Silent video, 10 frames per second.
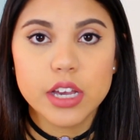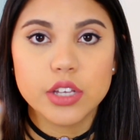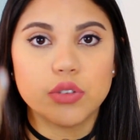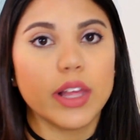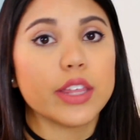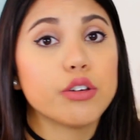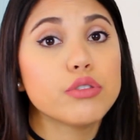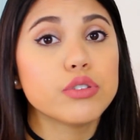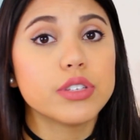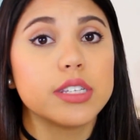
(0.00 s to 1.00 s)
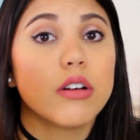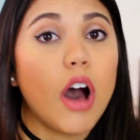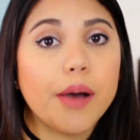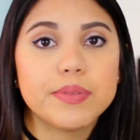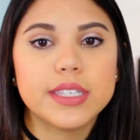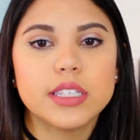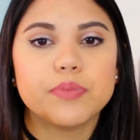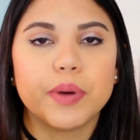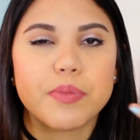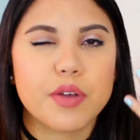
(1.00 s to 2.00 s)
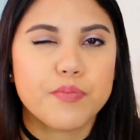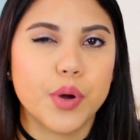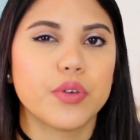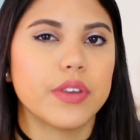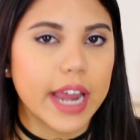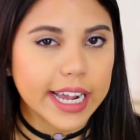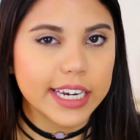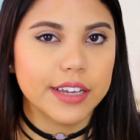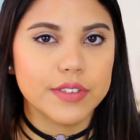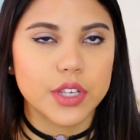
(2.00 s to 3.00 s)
So like those are still opposites, but they're both negative.